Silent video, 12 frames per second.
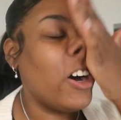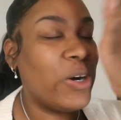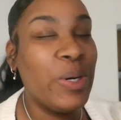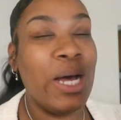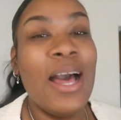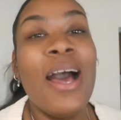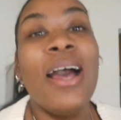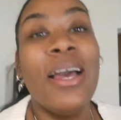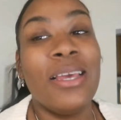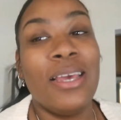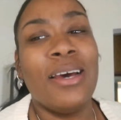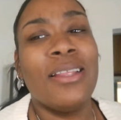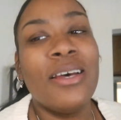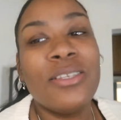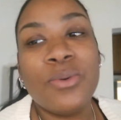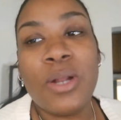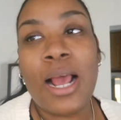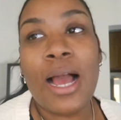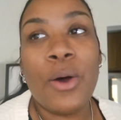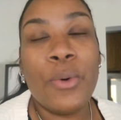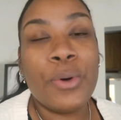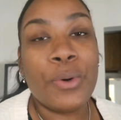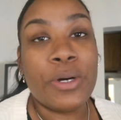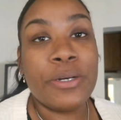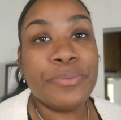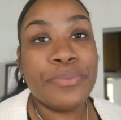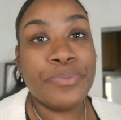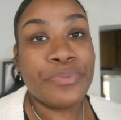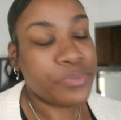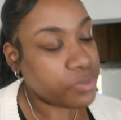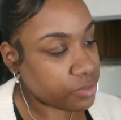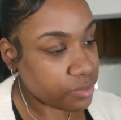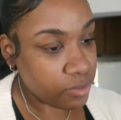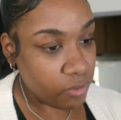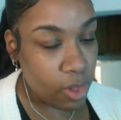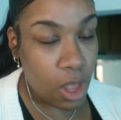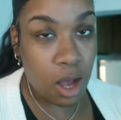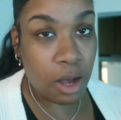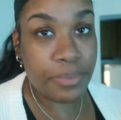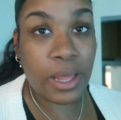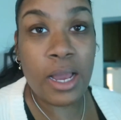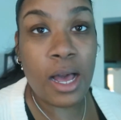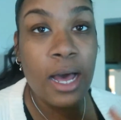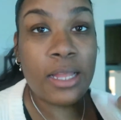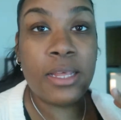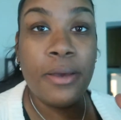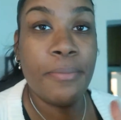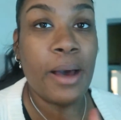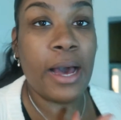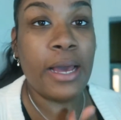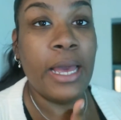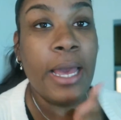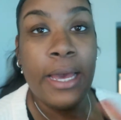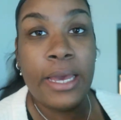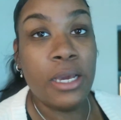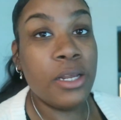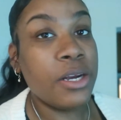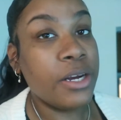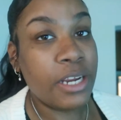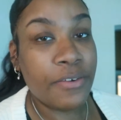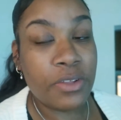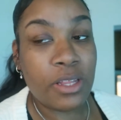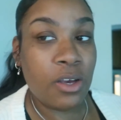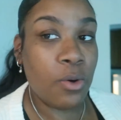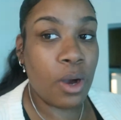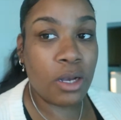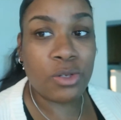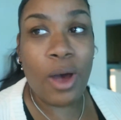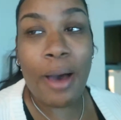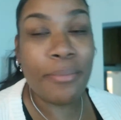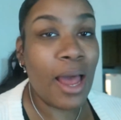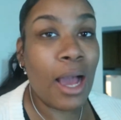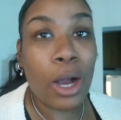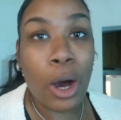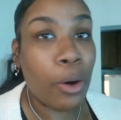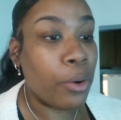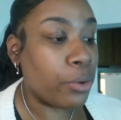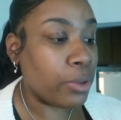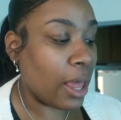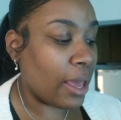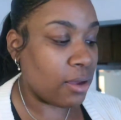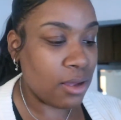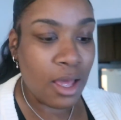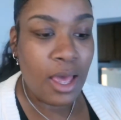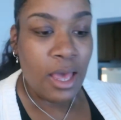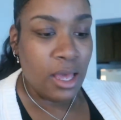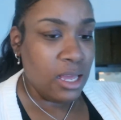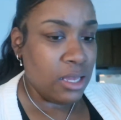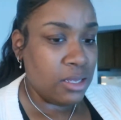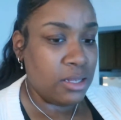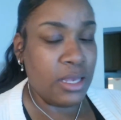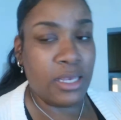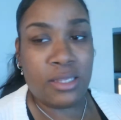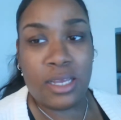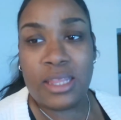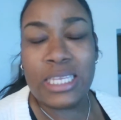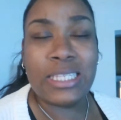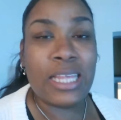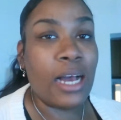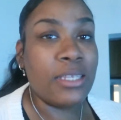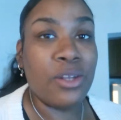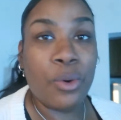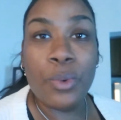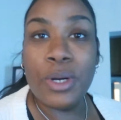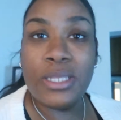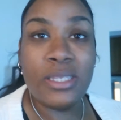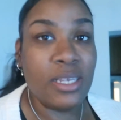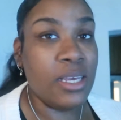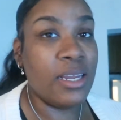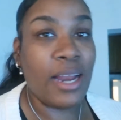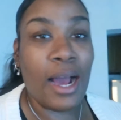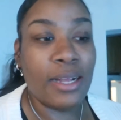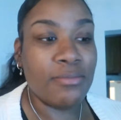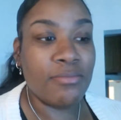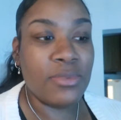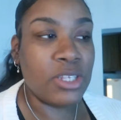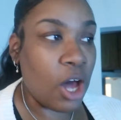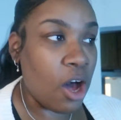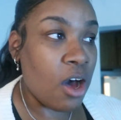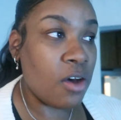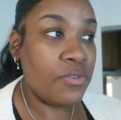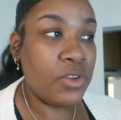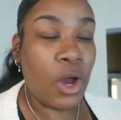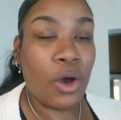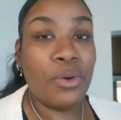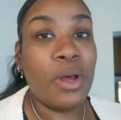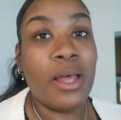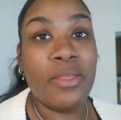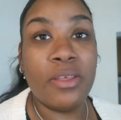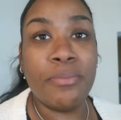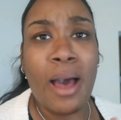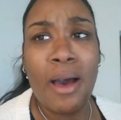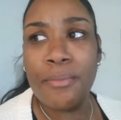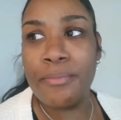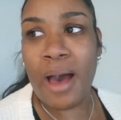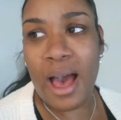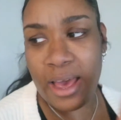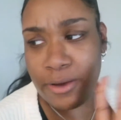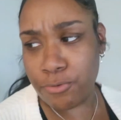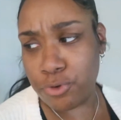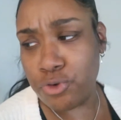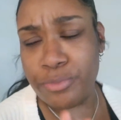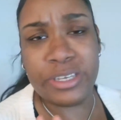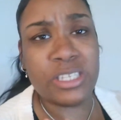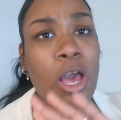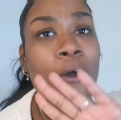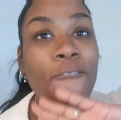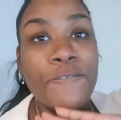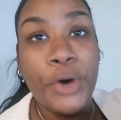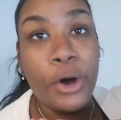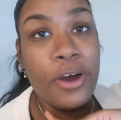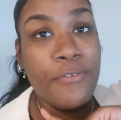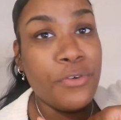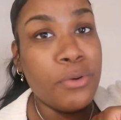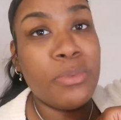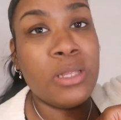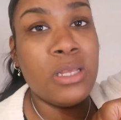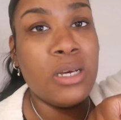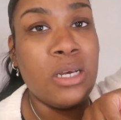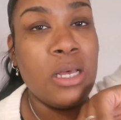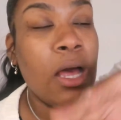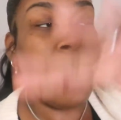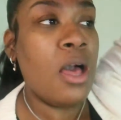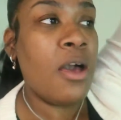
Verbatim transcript: so yeah, that's what I got going on. Um, thank God that my heater and everything works. So I'm not cold. Like it's nothing socks and a onesie cannot solve. You know, the my my room is far from the